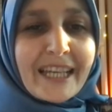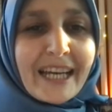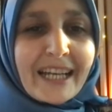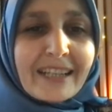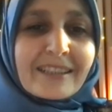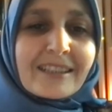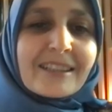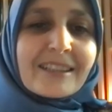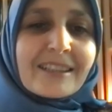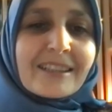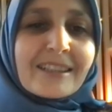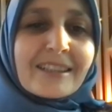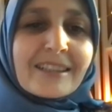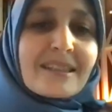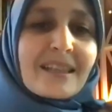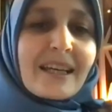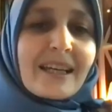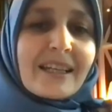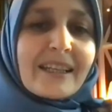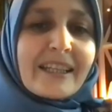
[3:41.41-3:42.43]

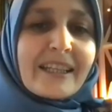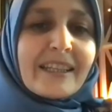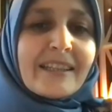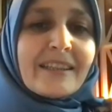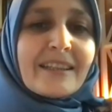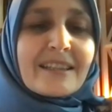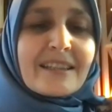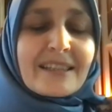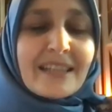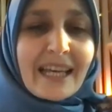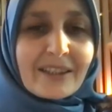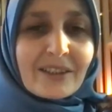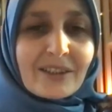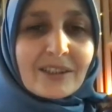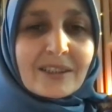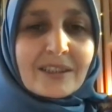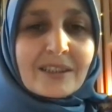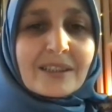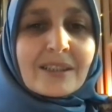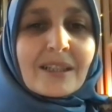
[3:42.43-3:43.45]
candidates in the
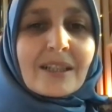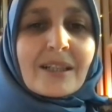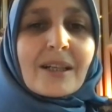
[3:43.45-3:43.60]
Center